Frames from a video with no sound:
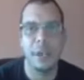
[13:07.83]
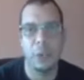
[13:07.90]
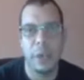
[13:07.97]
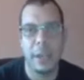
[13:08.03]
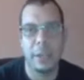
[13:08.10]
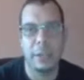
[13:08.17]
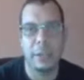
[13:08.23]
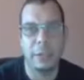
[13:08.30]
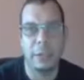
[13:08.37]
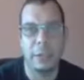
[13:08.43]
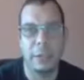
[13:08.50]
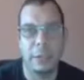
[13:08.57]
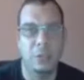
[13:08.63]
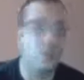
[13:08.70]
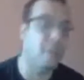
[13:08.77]
opt-in rate.
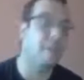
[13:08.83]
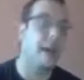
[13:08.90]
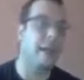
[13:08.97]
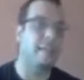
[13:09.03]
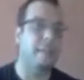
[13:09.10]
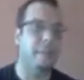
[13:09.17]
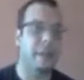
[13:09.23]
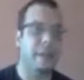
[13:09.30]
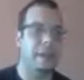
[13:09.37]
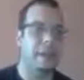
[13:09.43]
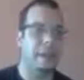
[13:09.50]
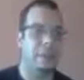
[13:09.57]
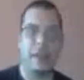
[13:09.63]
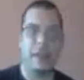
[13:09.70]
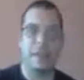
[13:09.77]
So
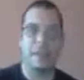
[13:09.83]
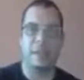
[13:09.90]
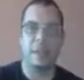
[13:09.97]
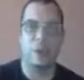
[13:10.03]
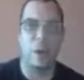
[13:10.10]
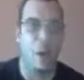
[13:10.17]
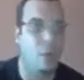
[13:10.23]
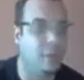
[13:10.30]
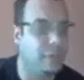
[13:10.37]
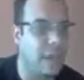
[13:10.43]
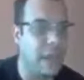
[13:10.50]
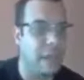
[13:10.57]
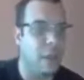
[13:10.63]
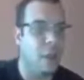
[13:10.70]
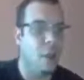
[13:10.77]
imagine,
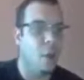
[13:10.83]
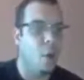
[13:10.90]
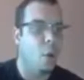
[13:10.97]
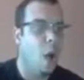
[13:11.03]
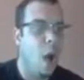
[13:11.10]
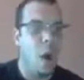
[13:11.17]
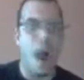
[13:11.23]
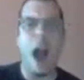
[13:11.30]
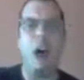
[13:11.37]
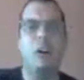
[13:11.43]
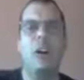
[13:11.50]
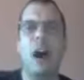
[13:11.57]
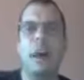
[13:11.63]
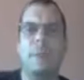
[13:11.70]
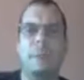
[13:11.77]
I was like,
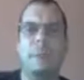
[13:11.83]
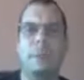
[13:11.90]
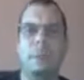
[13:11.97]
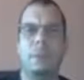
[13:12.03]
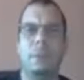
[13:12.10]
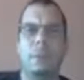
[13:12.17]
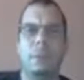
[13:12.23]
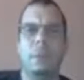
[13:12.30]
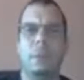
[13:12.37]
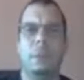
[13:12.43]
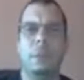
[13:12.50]
wow, how come?